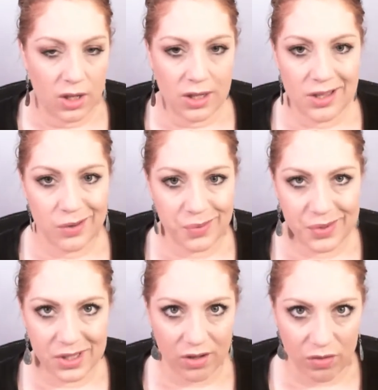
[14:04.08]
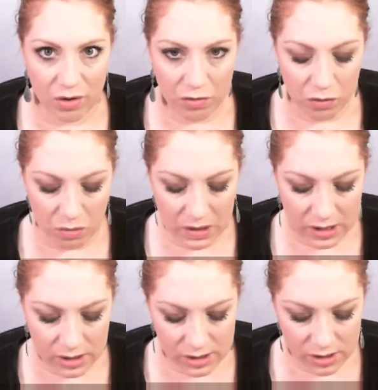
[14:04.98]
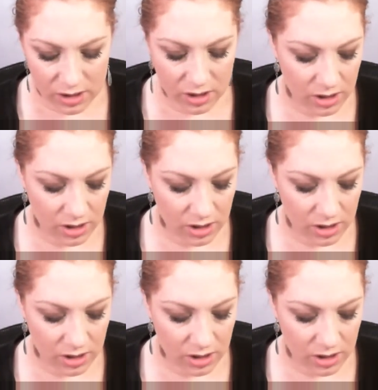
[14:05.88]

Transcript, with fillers: think that one was like three or four bucks.